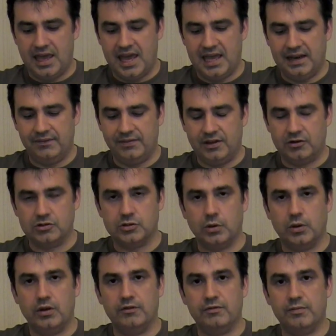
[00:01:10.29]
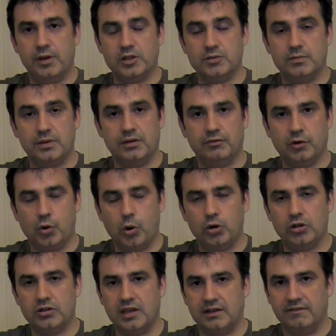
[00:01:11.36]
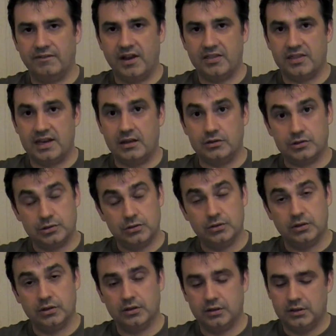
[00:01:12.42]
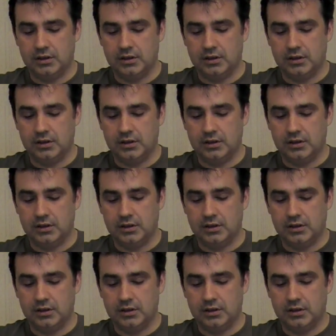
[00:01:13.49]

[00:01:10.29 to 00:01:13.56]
and if there's no information being recorded, they can find that out sooner,